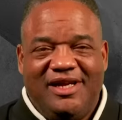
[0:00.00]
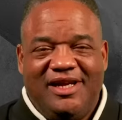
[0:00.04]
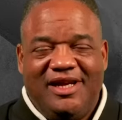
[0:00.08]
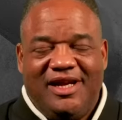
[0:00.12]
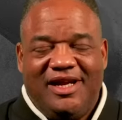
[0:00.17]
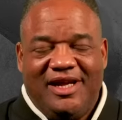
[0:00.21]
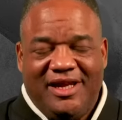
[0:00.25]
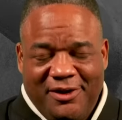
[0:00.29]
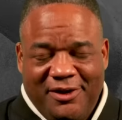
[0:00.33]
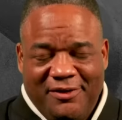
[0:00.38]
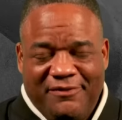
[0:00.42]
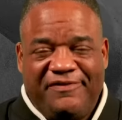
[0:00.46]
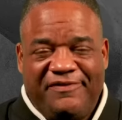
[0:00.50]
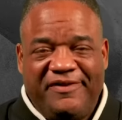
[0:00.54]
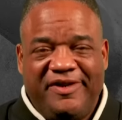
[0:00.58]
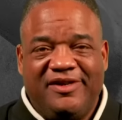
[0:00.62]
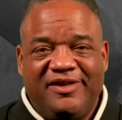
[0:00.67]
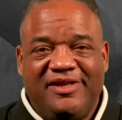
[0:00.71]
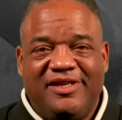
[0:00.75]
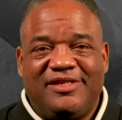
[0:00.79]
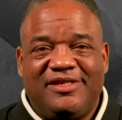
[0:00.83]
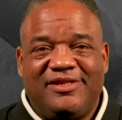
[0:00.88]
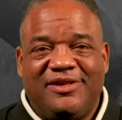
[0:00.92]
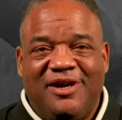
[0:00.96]
Hello,
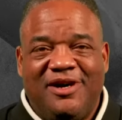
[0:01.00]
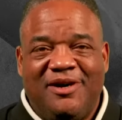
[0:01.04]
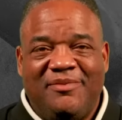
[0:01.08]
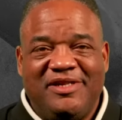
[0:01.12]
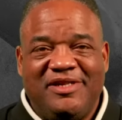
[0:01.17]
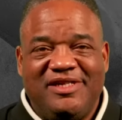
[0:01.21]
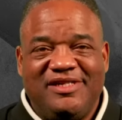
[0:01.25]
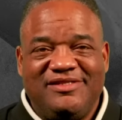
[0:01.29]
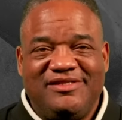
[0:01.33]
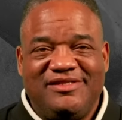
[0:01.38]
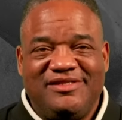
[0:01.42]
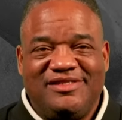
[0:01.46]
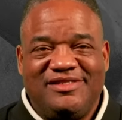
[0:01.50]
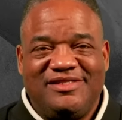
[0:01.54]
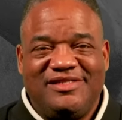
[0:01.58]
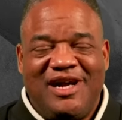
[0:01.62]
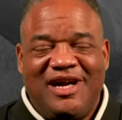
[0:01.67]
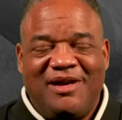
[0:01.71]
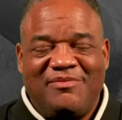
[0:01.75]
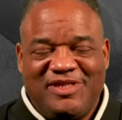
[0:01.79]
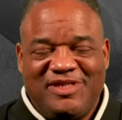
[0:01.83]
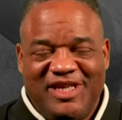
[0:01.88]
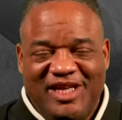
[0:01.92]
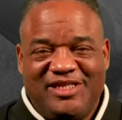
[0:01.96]
Fearless Army.
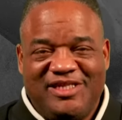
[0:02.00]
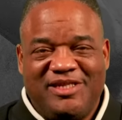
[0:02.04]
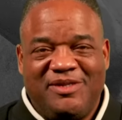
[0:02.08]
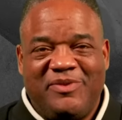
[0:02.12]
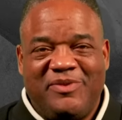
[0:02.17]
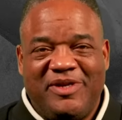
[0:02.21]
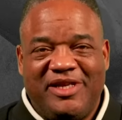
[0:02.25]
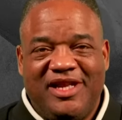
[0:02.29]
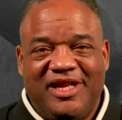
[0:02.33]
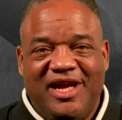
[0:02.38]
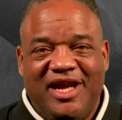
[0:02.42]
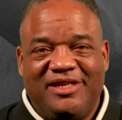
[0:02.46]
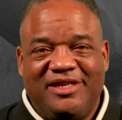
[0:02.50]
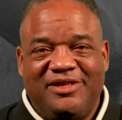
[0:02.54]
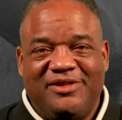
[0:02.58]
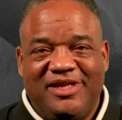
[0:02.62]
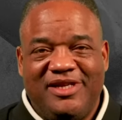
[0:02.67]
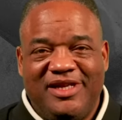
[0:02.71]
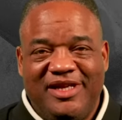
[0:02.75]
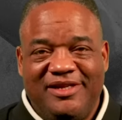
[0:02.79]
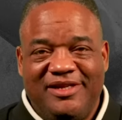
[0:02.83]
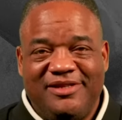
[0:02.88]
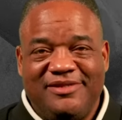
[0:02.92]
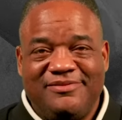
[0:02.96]
I'm Jason Whitlock, your
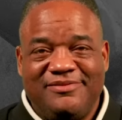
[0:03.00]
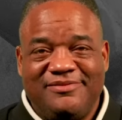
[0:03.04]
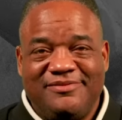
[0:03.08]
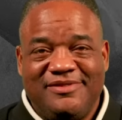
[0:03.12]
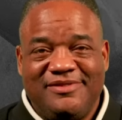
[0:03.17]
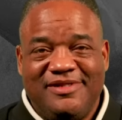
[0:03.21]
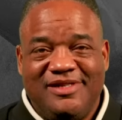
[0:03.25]
leader.